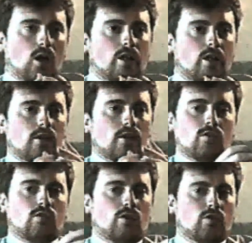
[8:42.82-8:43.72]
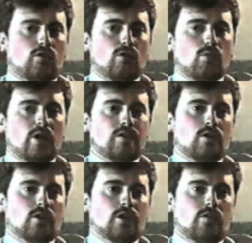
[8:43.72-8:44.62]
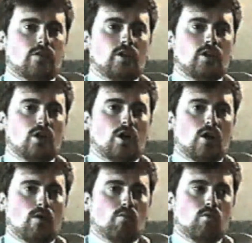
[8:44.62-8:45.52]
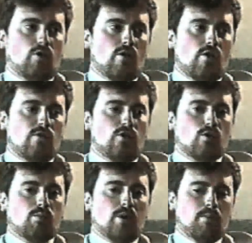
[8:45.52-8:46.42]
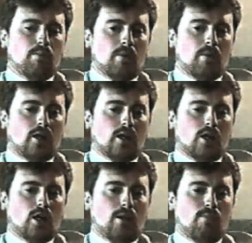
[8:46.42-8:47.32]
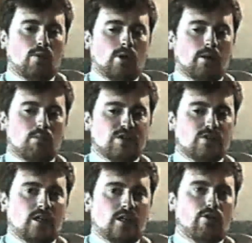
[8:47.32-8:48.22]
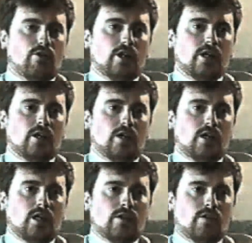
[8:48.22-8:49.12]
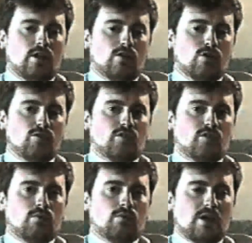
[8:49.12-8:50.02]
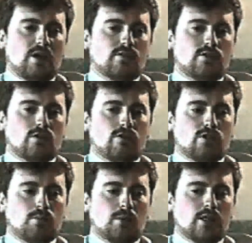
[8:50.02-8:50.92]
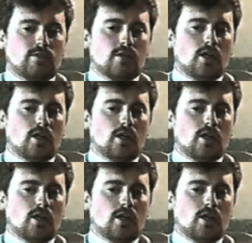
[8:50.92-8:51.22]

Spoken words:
I think there's two ways of looking at the CD. If you're making a game like Myst that inherently it uses the massive storage space,